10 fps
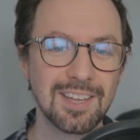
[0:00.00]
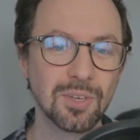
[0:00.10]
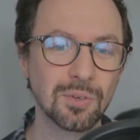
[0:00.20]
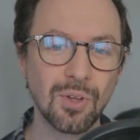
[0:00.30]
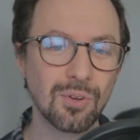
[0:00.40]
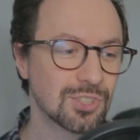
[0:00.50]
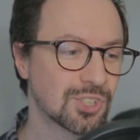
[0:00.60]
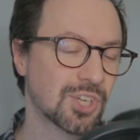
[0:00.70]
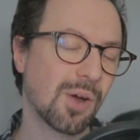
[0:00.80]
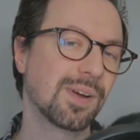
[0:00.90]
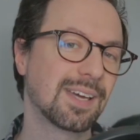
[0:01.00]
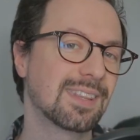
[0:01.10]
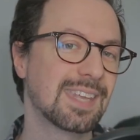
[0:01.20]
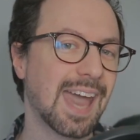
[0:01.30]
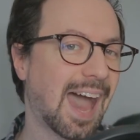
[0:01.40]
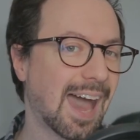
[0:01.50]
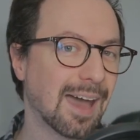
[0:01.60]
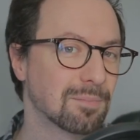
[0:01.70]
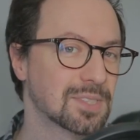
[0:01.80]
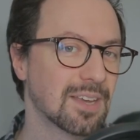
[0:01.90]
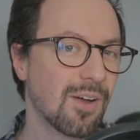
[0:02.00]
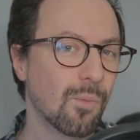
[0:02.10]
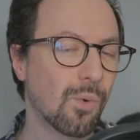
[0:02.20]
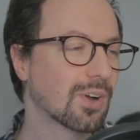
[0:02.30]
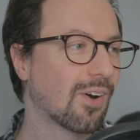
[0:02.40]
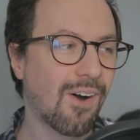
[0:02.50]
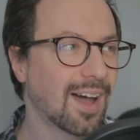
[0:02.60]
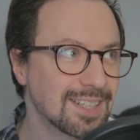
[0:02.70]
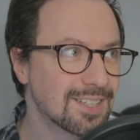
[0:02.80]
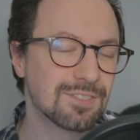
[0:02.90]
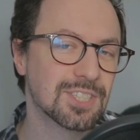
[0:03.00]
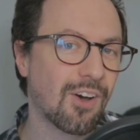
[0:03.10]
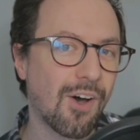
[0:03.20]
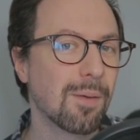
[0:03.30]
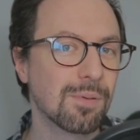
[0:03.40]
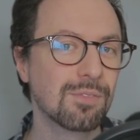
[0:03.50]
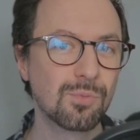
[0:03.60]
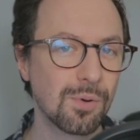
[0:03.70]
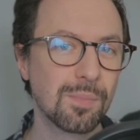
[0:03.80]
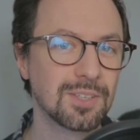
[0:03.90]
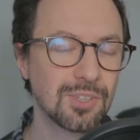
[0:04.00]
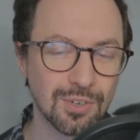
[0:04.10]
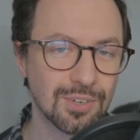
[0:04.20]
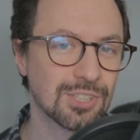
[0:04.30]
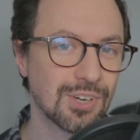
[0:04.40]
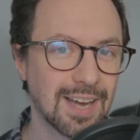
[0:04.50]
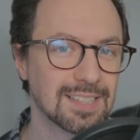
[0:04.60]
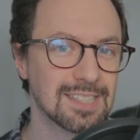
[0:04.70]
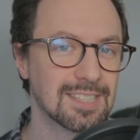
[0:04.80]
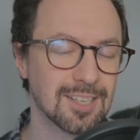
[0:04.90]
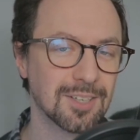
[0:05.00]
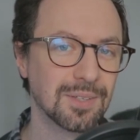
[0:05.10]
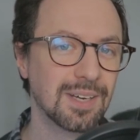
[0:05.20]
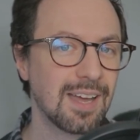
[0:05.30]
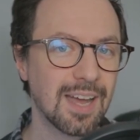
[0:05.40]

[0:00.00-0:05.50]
You're not showing the apps what kind of type of woman you're attracted to.